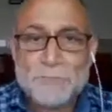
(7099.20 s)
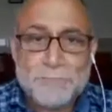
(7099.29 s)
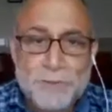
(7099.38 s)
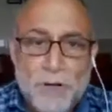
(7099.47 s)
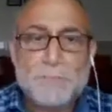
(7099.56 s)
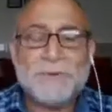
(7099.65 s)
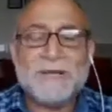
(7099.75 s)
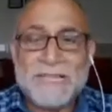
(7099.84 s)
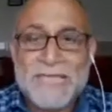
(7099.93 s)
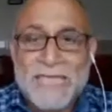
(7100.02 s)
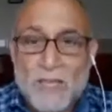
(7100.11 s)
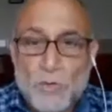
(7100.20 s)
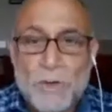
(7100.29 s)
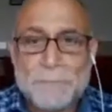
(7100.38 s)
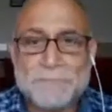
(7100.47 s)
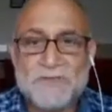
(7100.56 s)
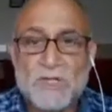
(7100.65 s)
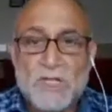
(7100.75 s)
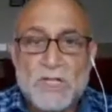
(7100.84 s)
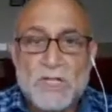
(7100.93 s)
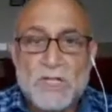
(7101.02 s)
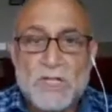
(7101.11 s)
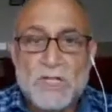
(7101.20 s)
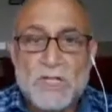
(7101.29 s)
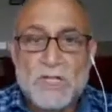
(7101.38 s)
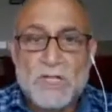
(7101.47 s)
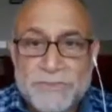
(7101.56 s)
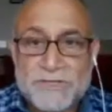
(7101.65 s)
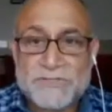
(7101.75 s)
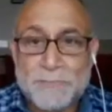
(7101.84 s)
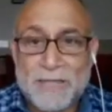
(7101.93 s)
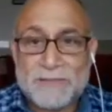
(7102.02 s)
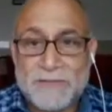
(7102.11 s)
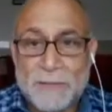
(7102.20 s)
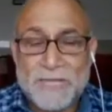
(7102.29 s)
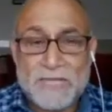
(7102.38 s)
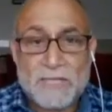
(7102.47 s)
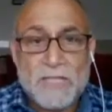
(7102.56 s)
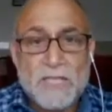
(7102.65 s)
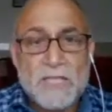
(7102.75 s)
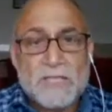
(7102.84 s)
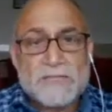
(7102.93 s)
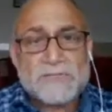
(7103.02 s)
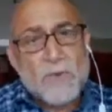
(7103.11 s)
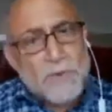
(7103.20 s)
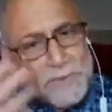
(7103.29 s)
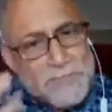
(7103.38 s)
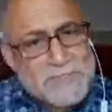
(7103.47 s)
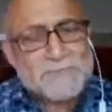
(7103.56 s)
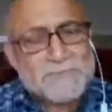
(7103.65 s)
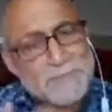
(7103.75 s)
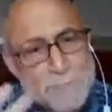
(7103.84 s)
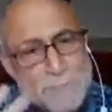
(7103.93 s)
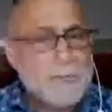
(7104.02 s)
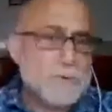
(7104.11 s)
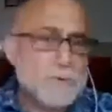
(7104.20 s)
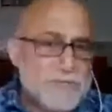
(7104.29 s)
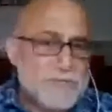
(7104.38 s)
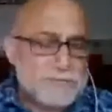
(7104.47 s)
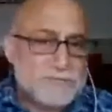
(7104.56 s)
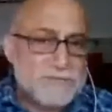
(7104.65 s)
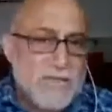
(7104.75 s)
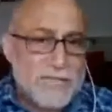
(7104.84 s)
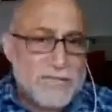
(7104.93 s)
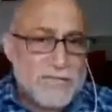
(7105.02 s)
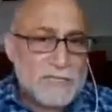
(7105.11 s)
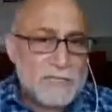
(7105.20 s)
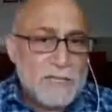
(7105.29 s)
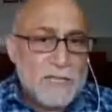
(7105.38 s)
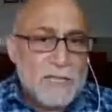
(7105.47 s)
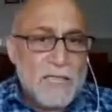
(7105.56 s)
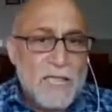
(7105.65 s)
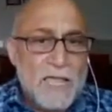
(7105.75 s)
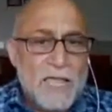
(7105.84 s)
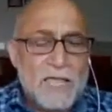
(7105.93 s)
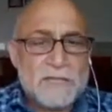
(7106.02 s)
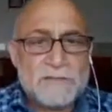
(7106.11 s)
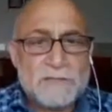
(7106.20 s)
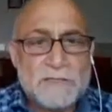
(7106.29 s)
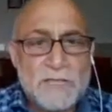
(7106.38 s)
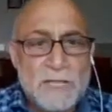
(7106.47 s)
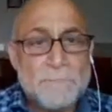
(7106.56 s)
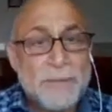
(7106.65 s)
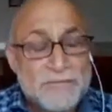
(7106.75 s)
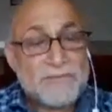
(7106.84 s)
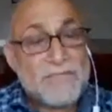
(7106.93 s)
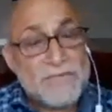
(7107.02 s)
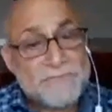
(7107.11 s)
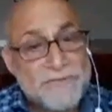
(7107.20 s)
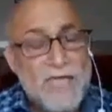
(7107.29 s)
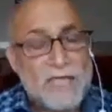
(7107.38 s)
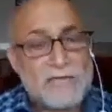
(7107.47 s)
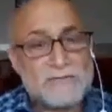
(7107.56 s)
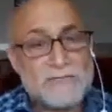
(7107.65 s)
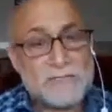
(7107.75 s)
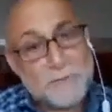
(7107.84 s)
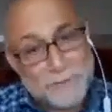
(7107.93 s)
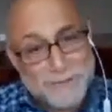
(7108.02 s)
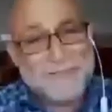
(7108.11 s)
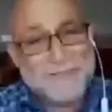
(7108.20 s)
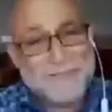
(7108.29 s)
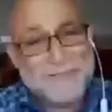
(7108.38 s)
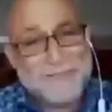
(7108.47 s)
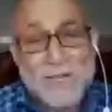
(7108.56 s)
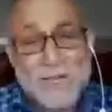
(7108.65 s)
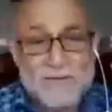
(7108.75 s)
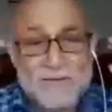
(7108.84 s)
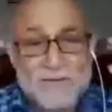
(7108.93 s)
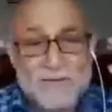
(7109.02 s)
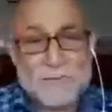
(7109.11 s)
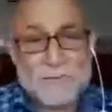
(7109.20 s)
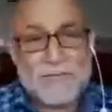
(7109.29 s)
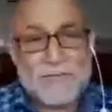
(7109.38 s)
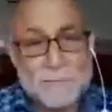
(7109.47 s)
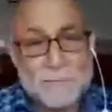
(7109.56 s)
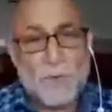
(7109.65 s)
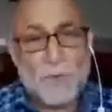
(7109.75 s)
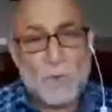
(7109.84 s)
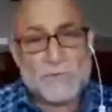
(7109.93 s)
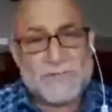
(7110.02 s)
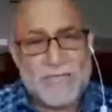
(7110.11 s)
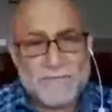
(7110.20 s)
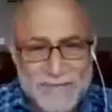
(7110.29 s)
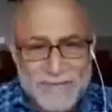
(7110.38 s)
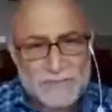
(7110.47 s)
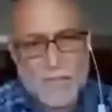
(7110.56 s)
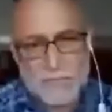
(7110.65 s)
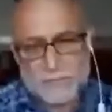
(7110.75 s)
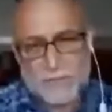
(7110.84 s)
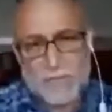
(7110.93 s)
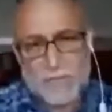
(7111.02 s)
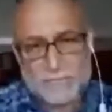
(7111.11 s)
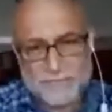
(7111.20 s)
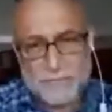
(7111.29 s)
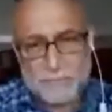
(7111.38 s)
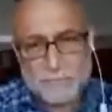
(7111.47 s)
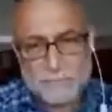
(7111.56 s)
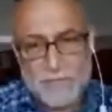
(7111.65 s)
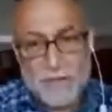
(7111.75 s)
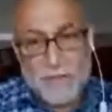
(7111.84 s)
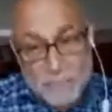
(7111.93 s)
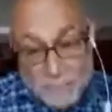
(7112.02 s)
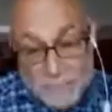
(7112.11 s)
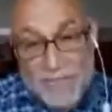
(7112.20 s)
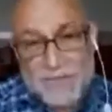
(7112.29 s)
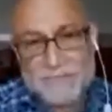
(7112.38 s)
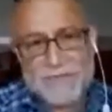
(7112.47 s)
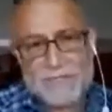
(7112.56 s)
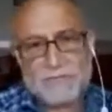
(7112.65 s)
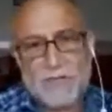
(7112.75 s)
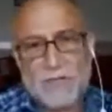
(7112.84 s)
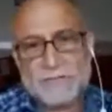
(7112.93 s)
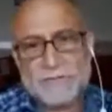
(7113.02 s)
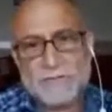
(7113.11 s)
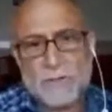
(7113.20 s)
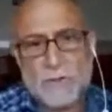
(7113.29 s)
properly equipped to deal with this pandemic. So people started dying. But in fact, the local government here imposed a very tight curfew, very, very tight,